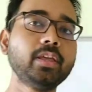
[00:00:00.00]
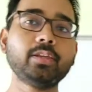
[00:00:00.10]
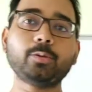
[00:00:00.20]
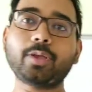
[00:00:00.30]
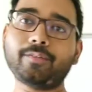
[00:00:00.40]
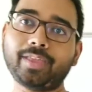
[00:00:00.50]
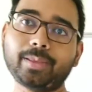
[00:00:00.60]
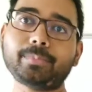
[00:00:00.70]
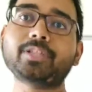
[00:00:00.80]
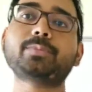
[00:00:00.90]
You have
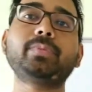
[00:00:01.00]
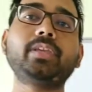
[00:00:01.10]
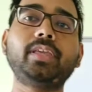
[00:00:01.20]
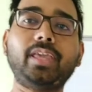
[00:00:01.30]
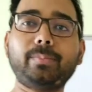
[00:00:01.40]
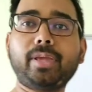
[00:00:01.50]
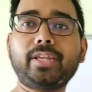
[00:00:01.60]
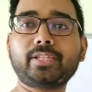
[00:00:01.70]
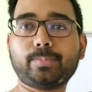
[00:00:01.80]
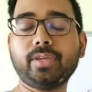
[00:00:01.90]
A plus B, A
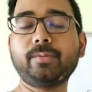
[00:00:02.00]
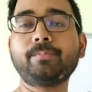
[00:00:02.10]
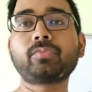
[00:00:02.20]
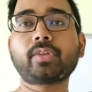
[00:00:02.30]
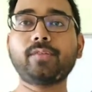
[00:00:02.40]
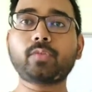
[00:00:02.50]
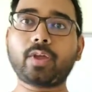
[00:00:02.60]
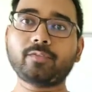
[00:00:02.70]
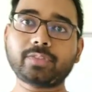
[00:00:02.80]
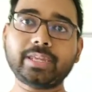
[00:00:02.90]
minus B. If you
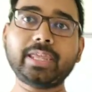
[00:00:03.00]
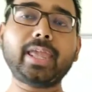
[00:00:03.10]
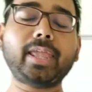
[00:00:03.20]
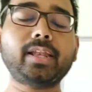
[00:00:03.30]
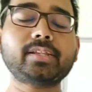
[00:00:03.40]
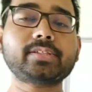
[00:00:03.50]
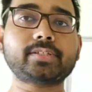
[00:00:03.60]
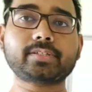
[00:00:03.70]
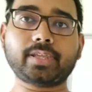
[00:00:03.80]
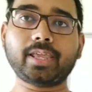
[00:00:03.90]
have three angles,
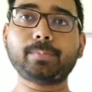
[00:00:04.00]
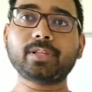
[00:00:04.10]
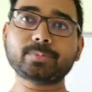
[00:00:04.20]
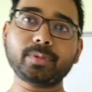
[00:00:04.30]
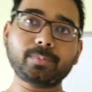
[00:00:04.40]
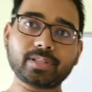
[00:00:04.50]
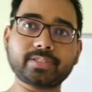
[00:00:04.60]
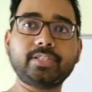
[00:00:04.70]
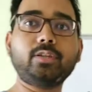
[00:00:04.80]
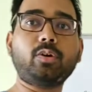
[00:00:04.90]
it's A plus B plus
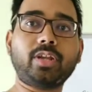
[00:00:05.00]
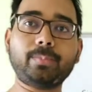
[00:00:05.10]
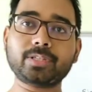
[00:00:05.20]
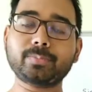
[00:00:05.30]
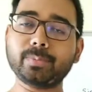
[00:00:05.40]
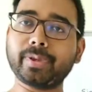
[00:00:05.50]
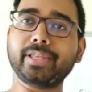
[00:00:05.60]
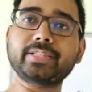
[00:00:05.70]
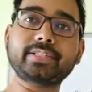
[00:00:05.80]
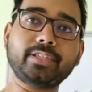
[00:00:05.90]
C, or A plus B
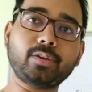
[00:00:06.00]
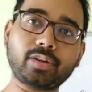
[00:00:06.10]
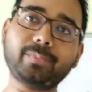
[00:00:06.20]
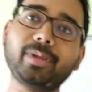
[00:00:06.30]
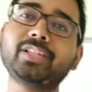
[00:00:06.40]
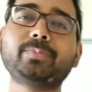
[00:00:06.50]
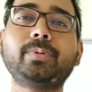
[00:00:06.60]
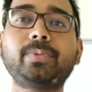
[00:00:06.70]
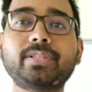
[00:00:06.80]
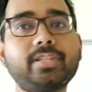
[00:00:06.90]
minus C, or A minus
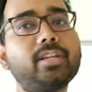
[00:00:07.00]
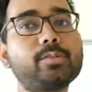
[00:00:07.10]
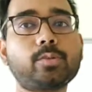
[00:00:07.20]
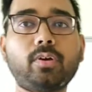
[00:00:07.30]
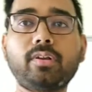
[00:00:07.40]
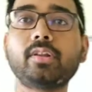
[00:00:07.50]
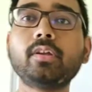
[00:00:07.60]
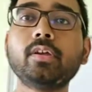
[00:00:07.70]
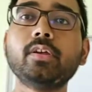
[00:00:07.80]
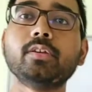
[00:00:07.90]
B plus C, and so on.
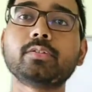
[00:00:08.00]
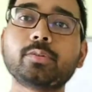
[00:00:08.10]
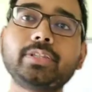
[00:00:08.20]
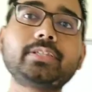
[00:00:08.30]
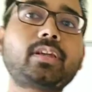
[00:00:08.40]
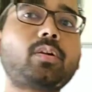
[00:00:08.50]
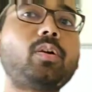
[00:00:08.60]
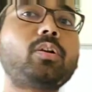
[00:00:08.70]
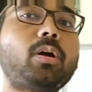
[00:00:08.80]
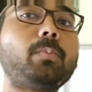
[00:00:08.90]
So these are
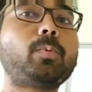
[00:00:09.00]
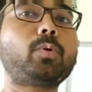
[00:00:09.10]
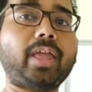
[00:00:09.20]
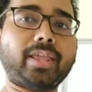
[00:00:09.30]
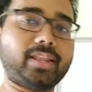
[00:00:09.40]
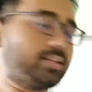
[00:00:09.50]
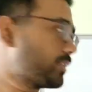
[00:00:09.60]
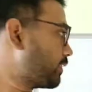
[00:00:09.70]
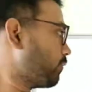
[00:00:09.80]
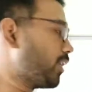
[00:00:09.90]
called compound
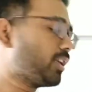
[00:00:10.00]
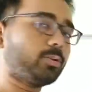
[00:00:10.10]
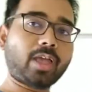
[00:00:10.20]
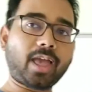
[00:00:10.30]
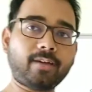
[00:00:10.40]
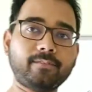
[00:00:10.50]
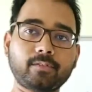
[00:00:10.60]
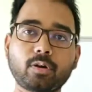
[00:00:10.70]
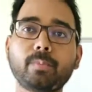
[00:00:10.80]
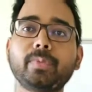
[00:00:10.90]
angles, where you
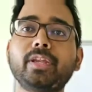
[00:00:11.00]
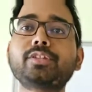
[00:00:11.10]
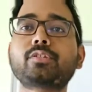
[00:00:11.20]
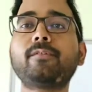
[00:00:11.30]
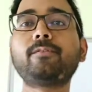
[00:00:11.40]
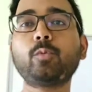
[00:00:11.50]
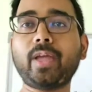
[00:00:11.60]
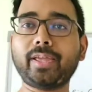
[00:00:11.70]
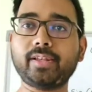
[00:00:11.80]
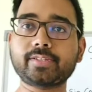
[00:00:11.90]
have combination of two
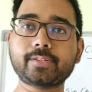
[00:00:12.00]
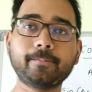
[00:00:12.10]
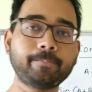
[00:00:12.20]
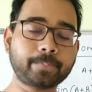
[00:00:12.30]
angles,